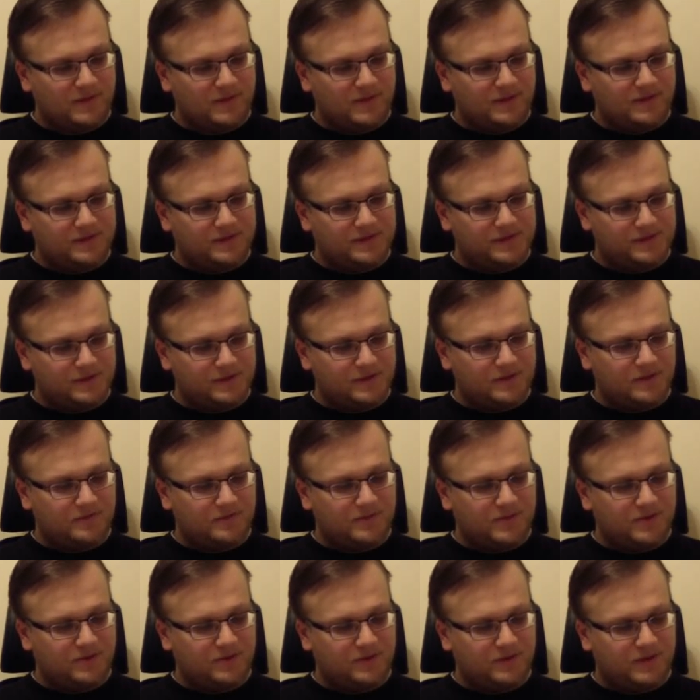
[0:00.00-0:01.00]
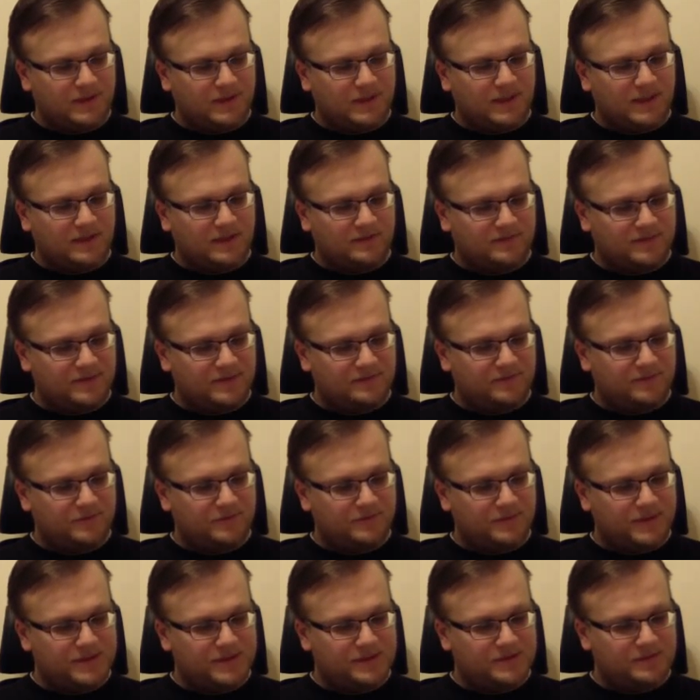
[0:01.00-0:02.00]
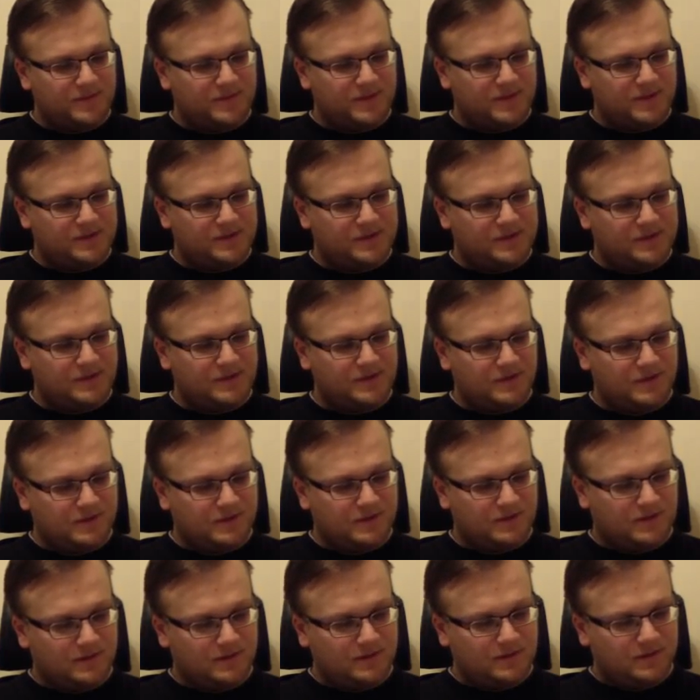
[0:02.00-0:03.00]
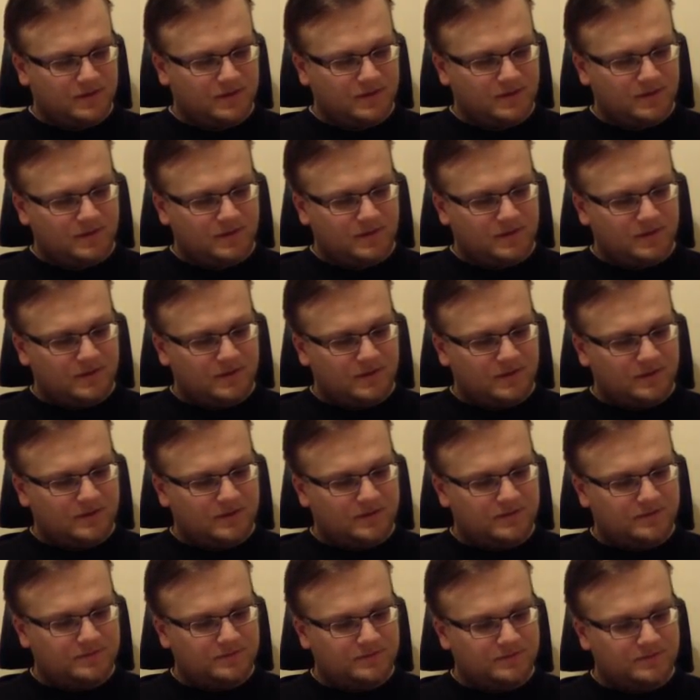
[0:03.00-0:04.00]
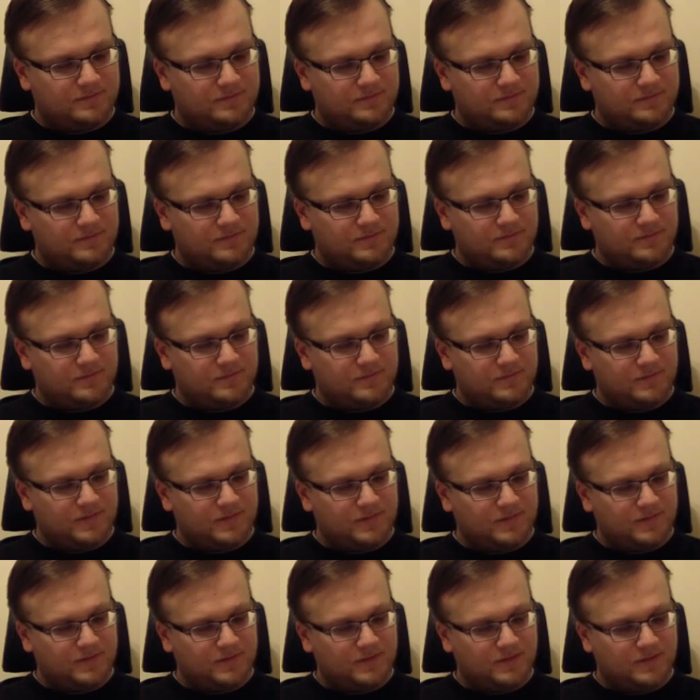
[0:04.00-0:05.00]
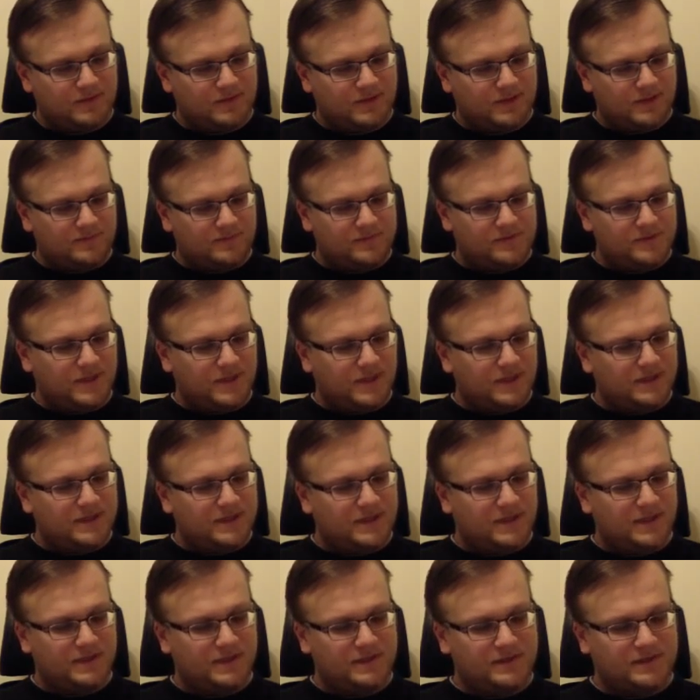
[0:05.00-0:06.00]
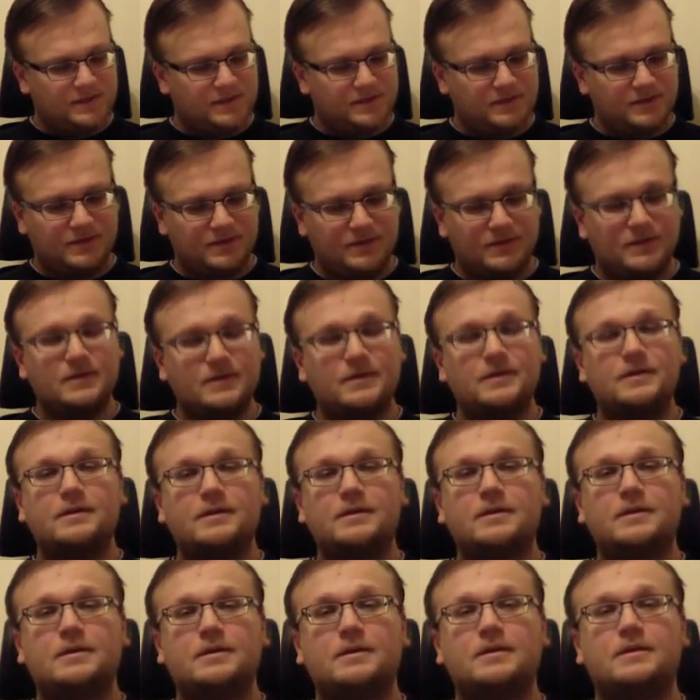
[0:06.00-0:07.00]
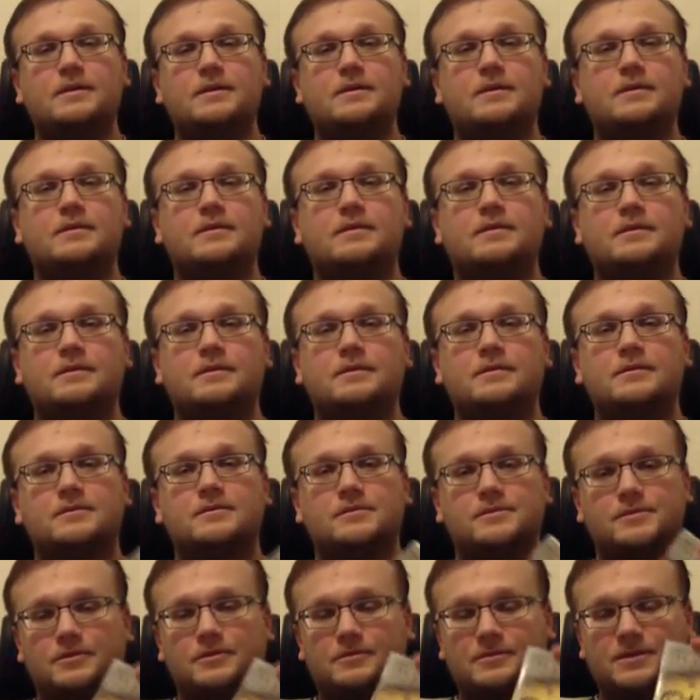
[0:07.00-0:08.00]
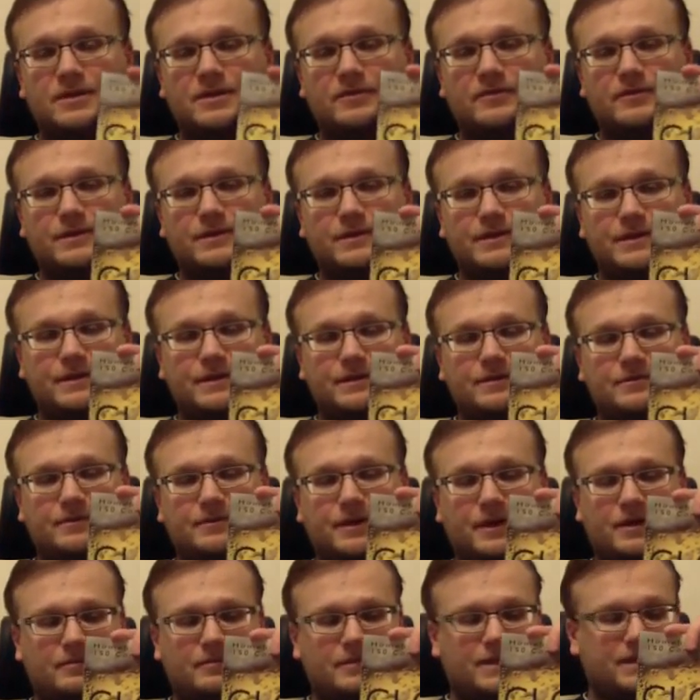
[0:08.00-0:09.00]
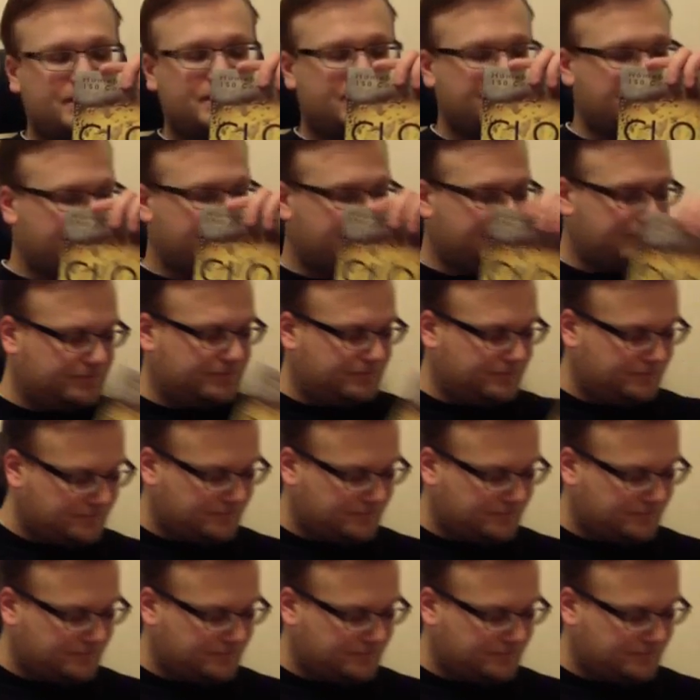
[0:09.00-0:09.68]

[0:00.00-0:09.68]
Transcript: But it's a good book, a lot of different recipes. Um, gives you ideas. So definitely recommend it.